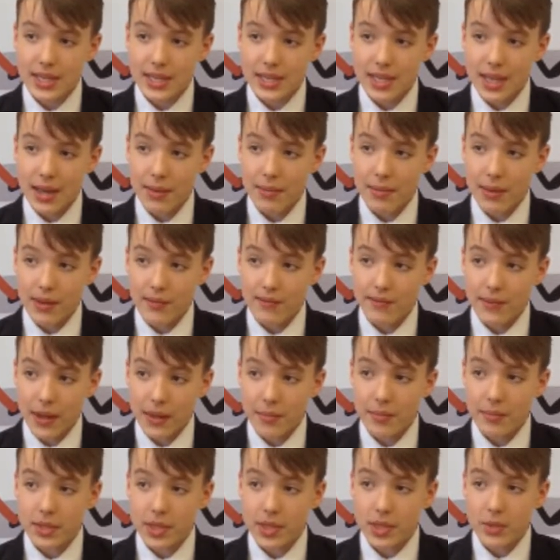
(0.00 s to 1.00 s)
that my
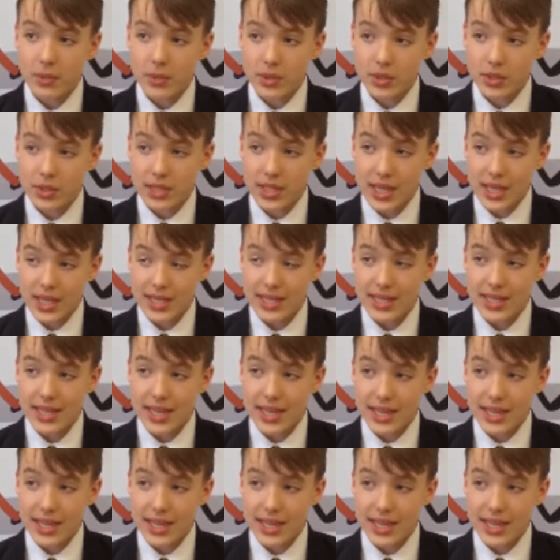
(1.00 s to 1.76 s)
family was get